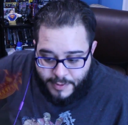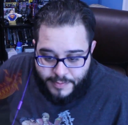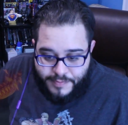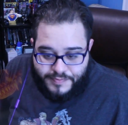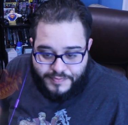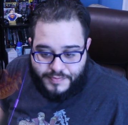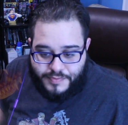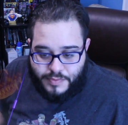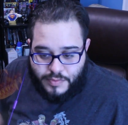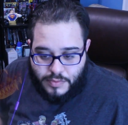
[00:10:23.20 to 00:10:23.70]

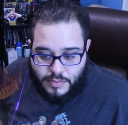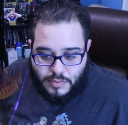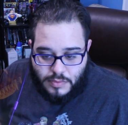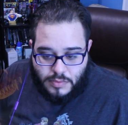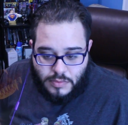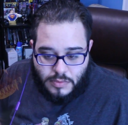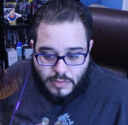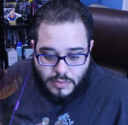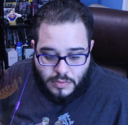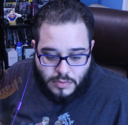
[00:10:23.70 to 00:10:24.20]

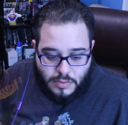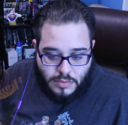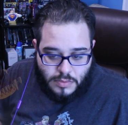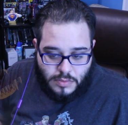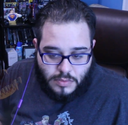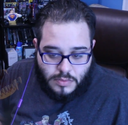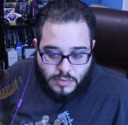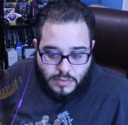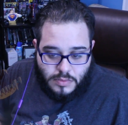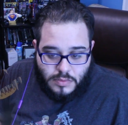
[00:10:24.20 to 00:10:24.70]

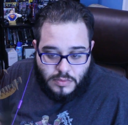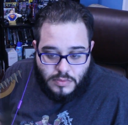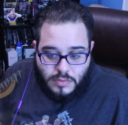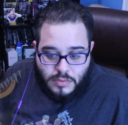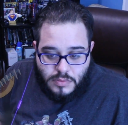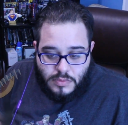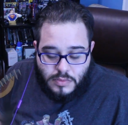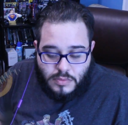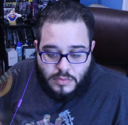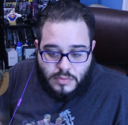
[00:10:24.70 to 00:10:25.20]

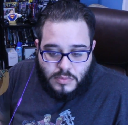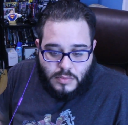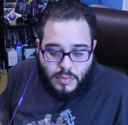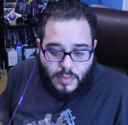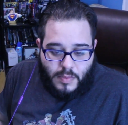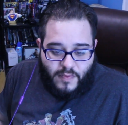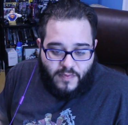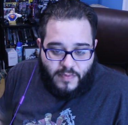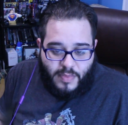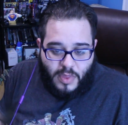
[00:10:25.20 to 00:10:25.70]

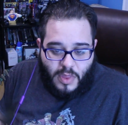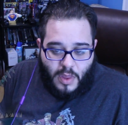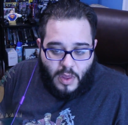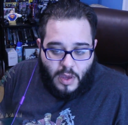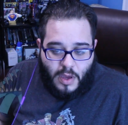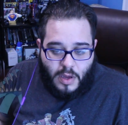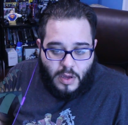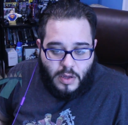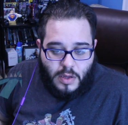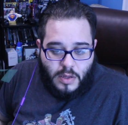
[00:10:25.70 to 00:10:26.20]

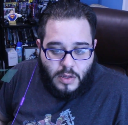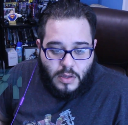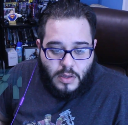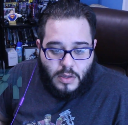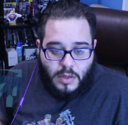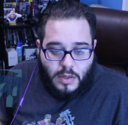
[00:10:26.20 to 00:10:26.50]
(no one is talking)